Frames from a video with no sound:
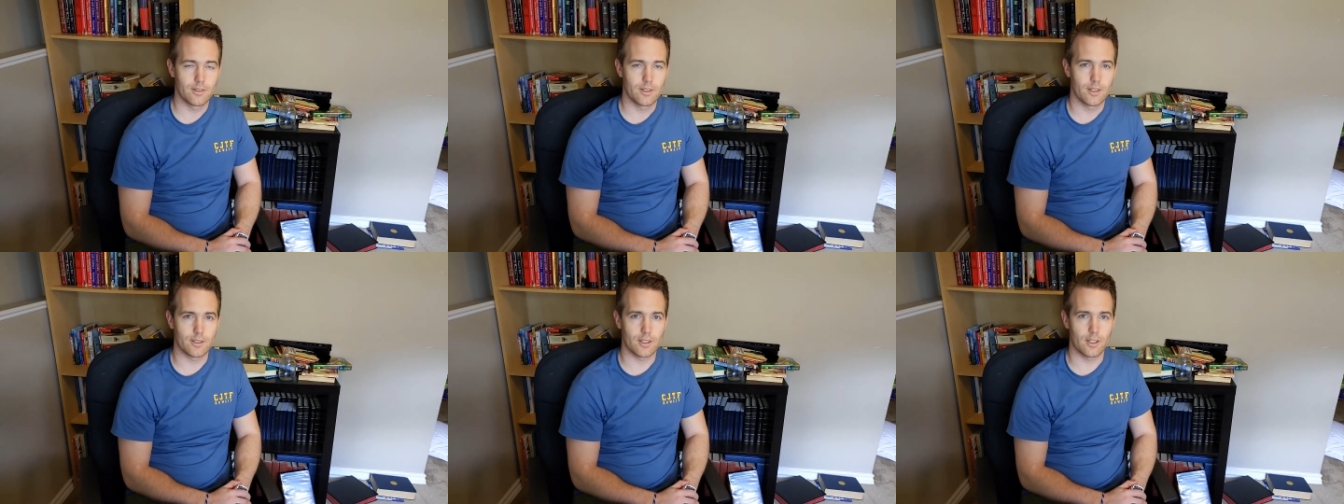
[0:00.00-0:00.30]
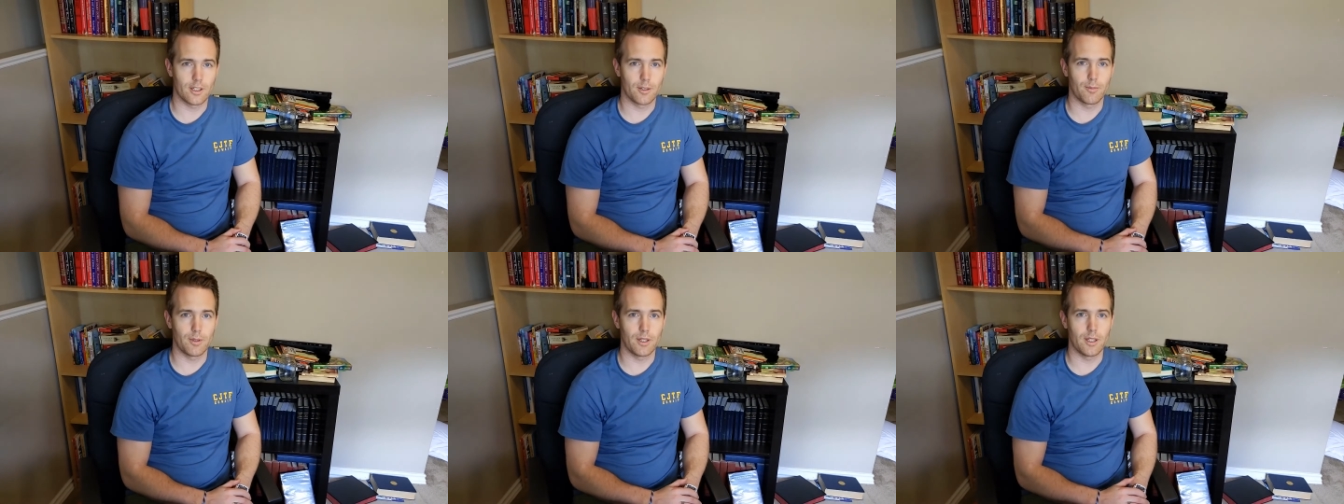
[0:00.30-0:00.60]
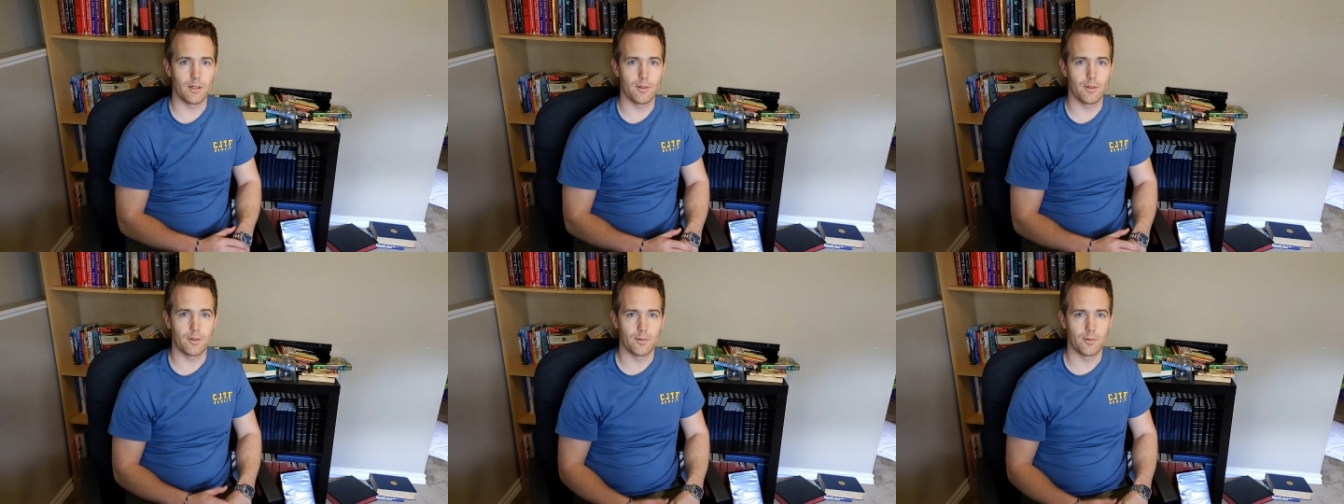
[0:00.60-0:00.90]
is going to
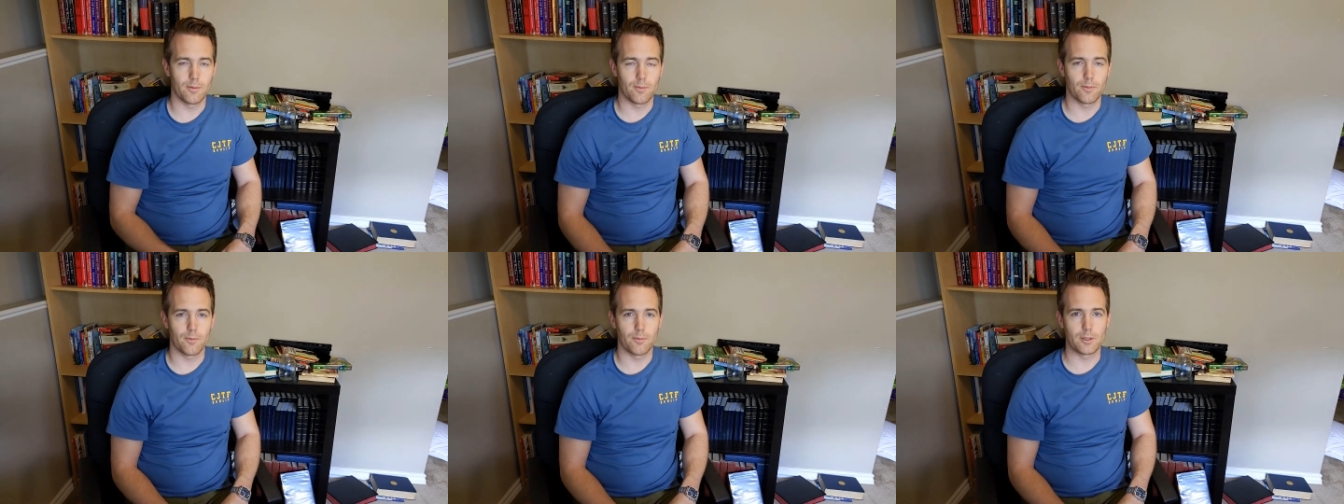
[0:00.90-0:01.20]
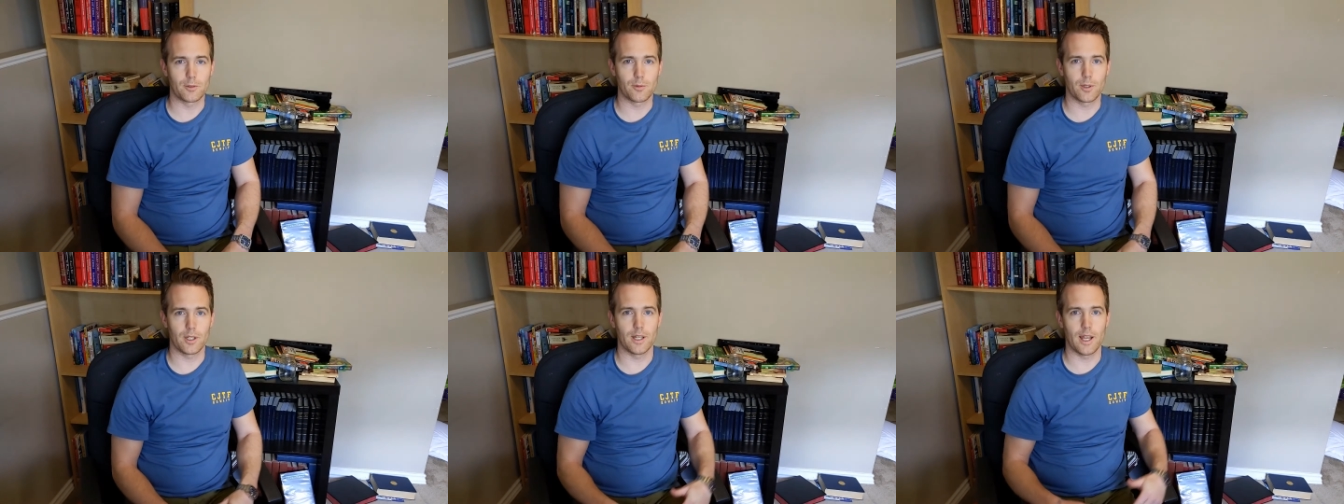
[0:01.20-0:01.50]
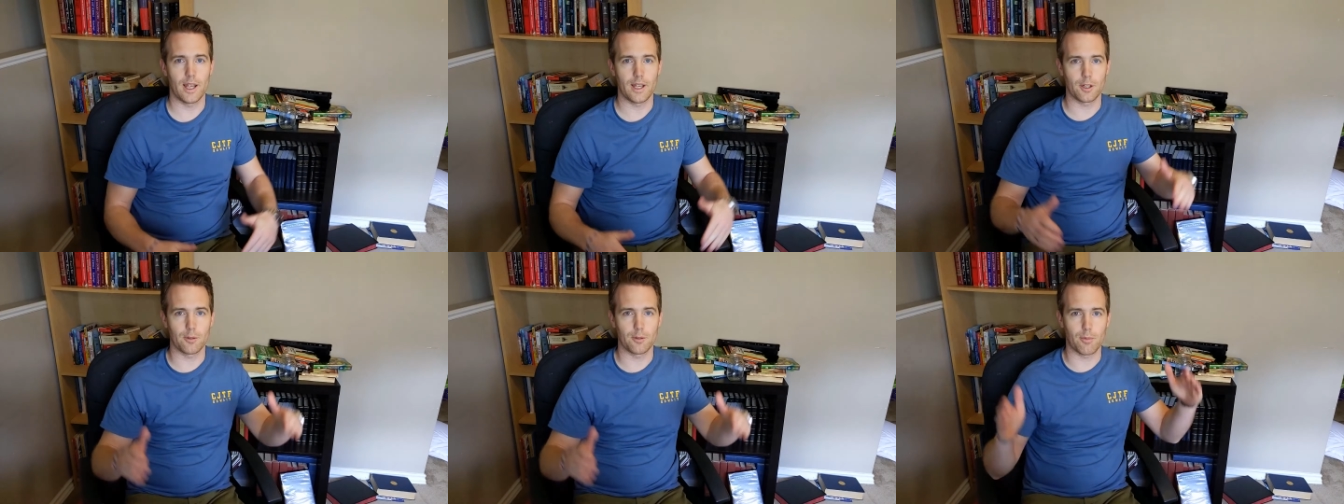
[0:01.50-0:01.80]
be between
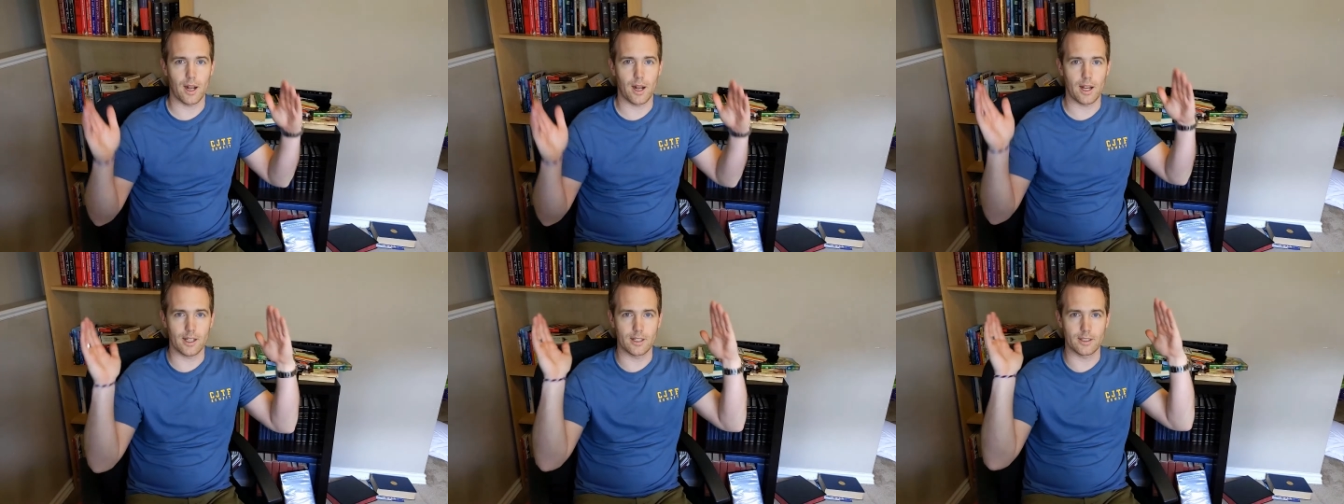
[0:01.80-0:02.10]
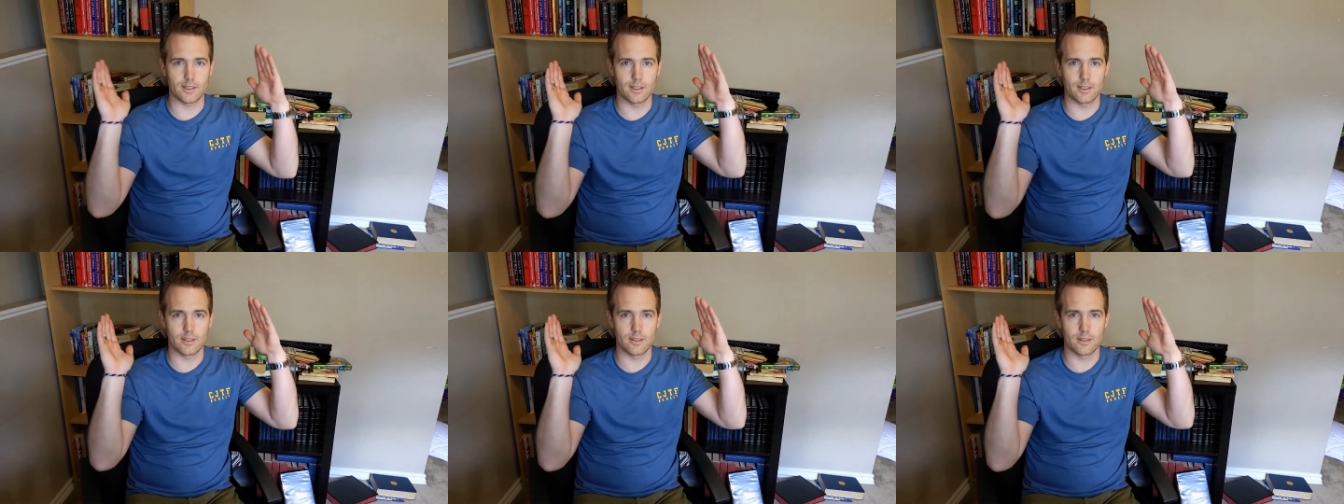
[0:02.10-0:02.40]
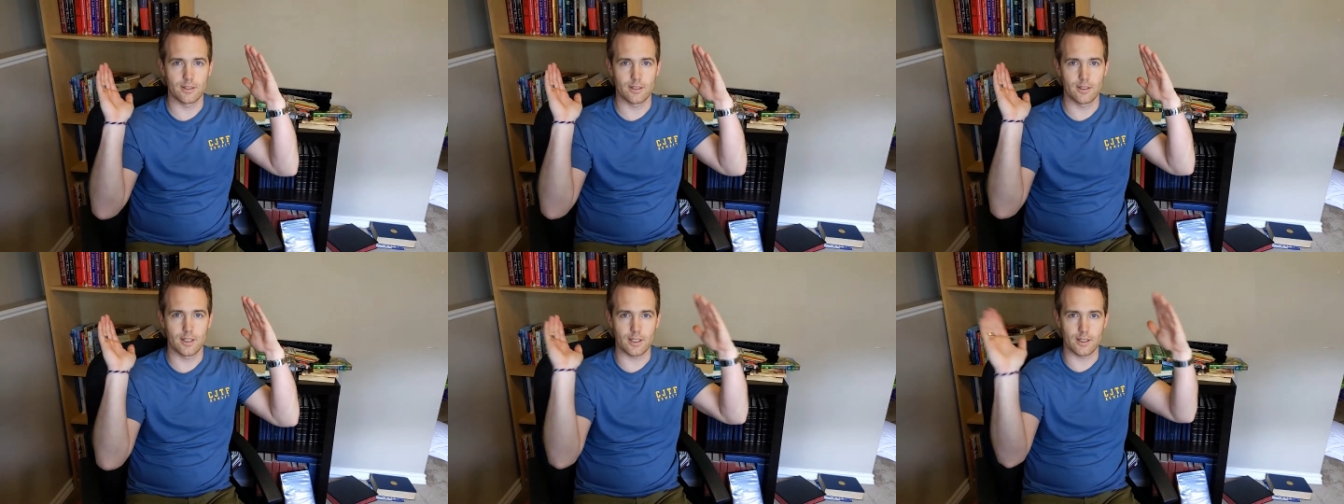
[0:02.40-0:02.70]
angle brackets
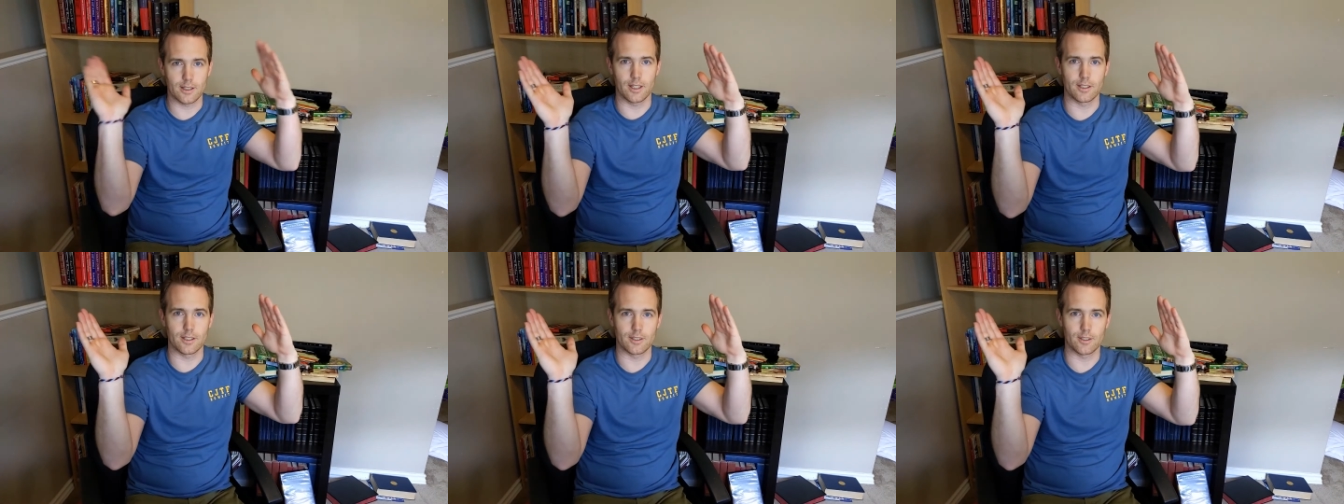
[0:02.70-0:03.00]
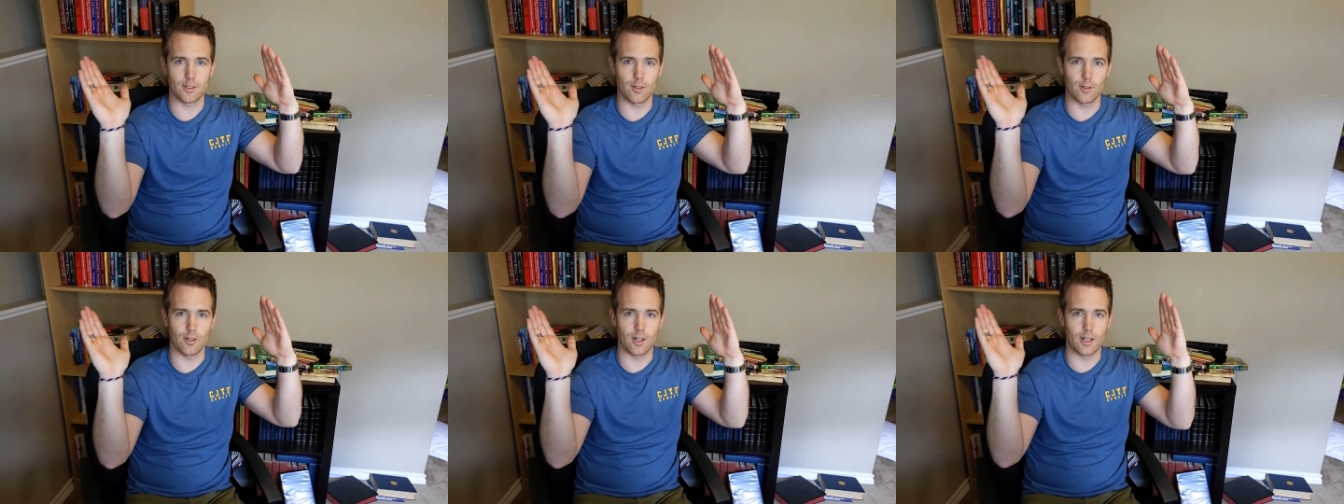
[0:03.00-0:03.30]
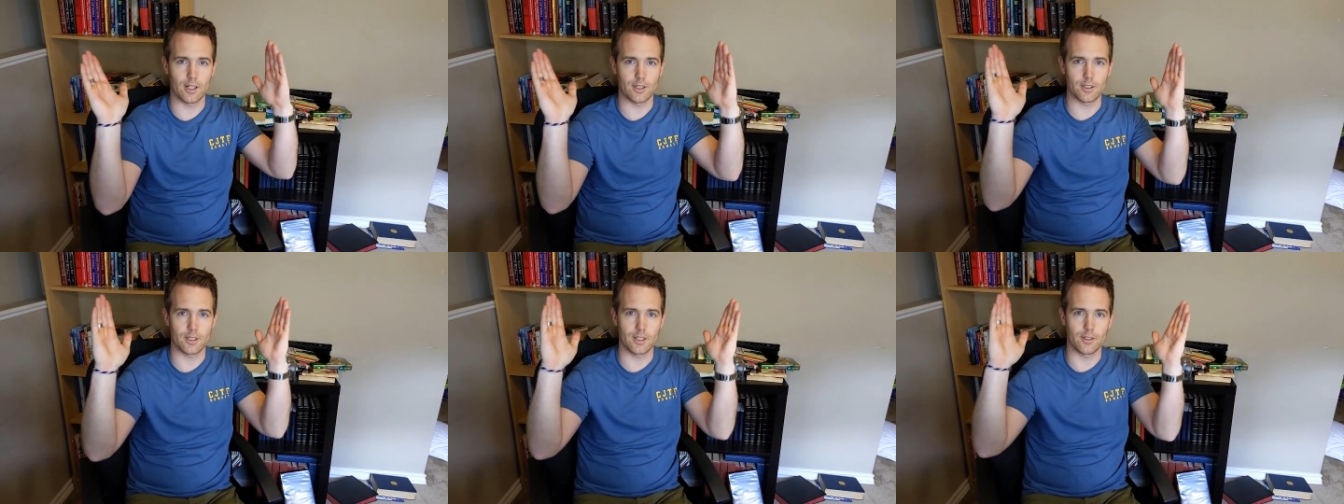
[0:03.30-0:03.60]
like this, or
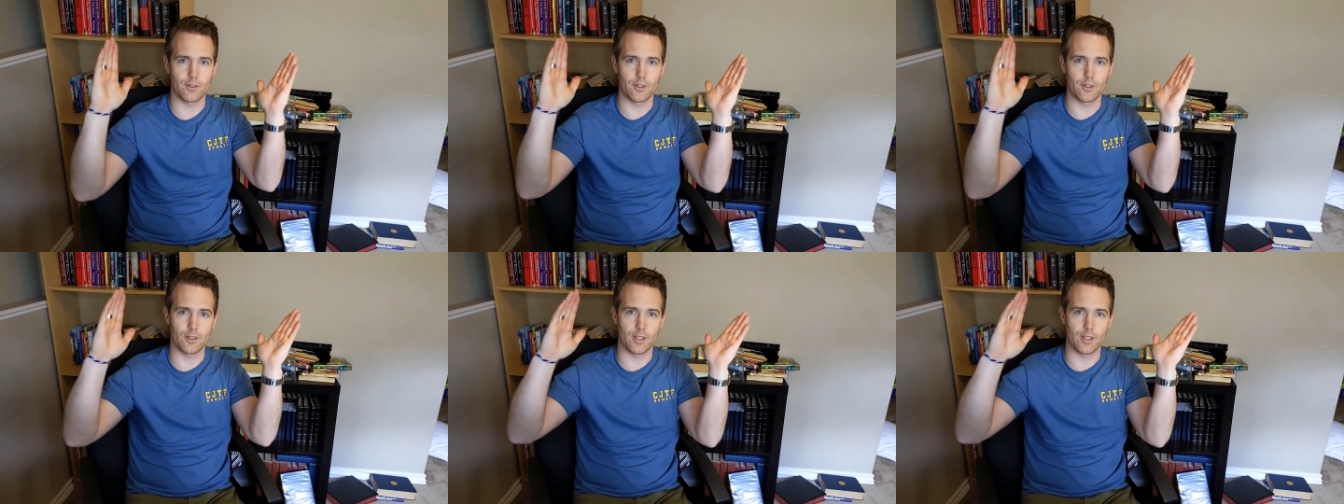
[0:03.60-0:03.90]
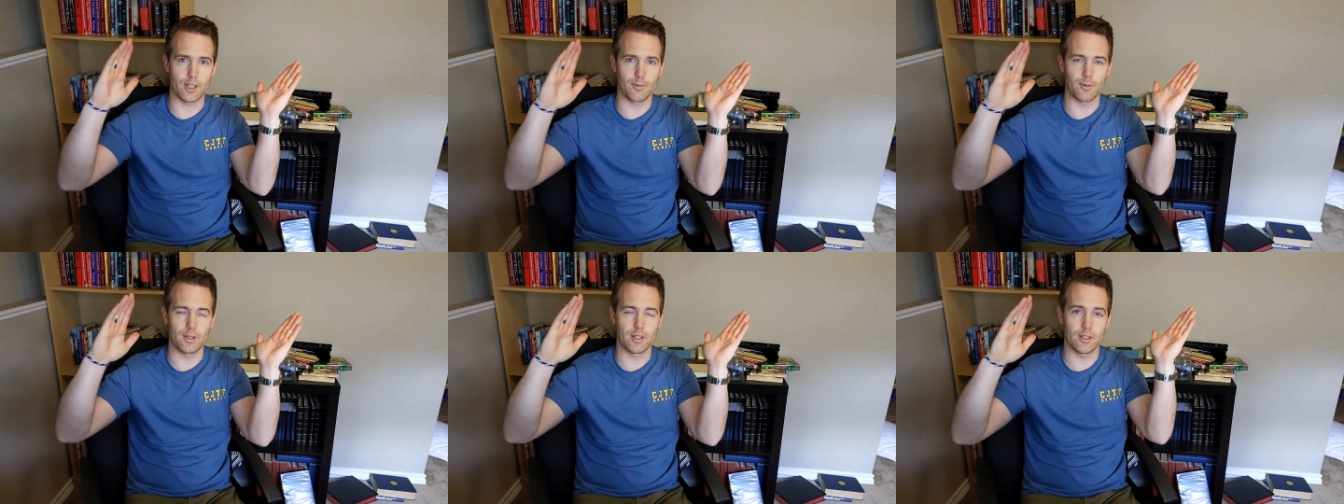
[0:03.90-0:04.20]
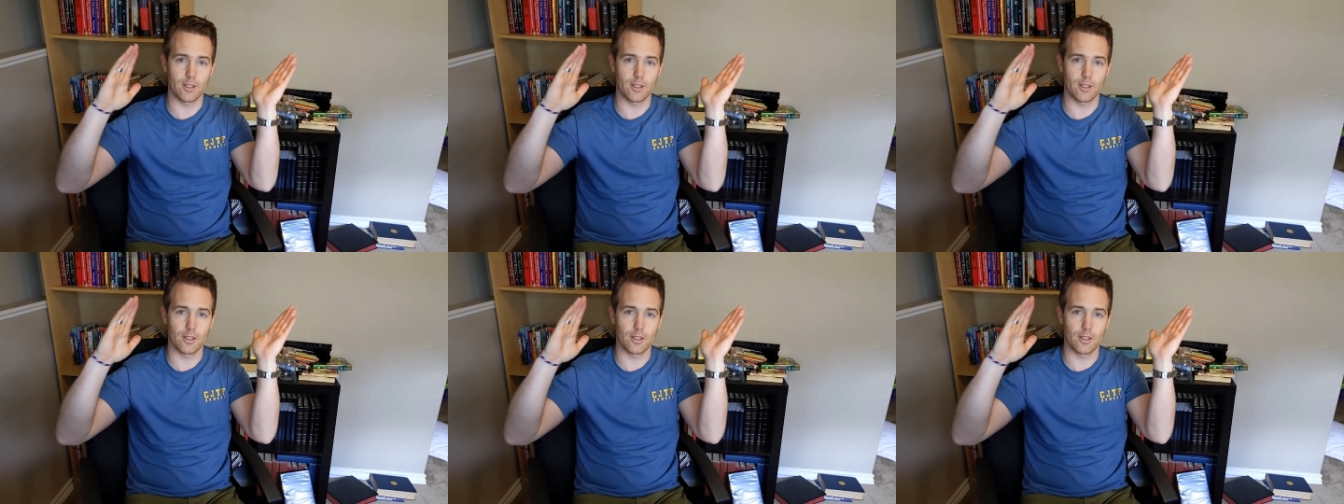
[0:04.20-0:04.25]
actually if you're looking at me,